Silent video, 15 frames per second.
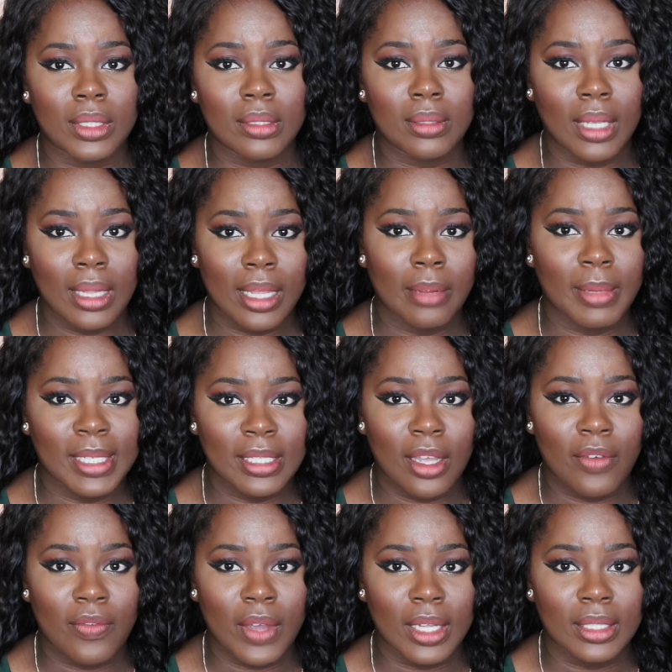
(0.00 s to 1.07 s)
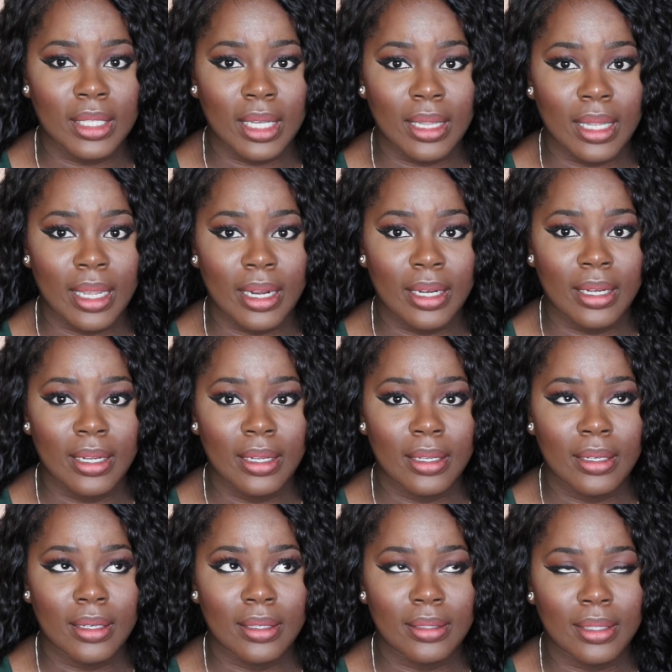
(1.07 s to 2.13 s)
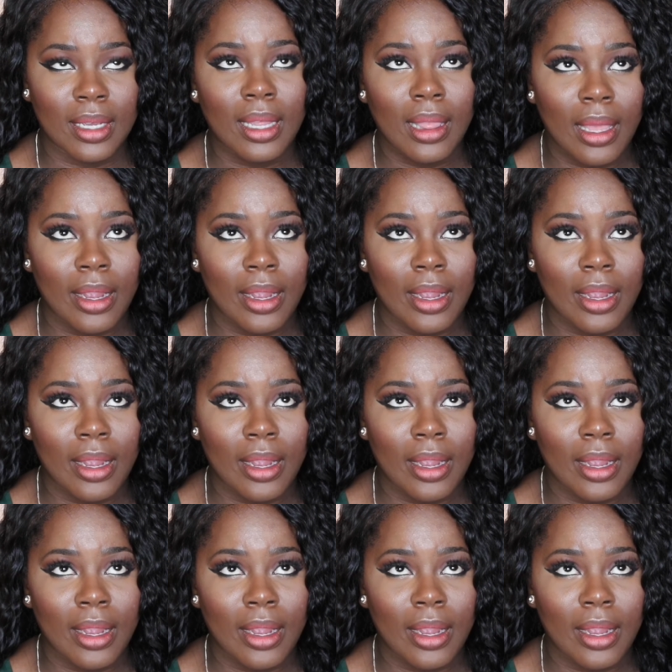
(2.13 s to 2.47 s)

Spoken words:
declare myself undeclared. I